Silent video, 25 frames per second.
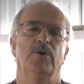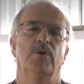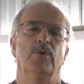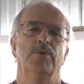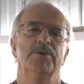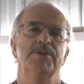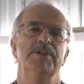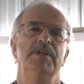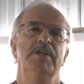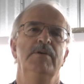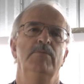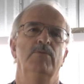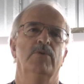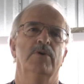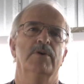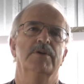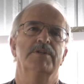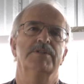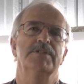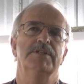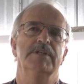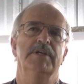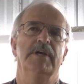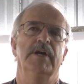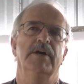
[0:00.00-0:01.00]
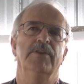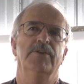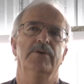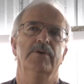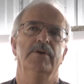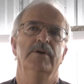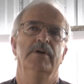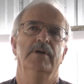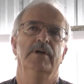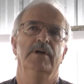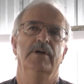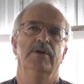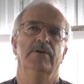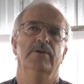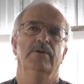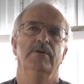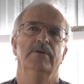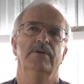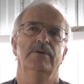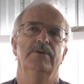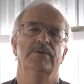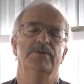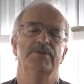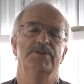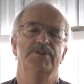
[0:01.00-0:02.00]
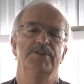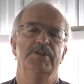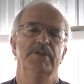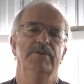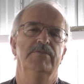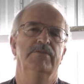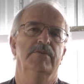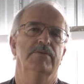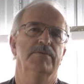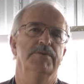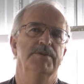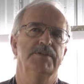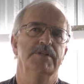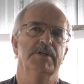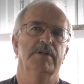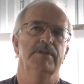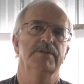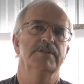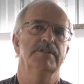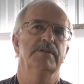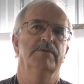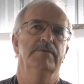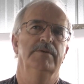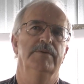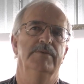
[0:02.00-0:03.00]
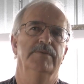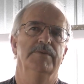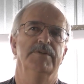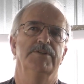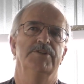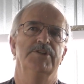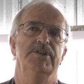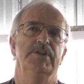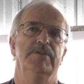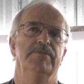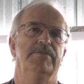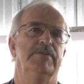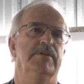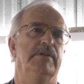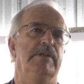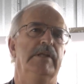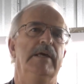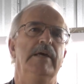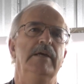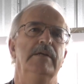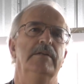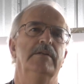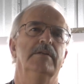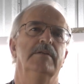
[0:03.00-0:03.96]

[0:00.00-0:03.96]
team works together in order to achieve the results that we've achieved to date.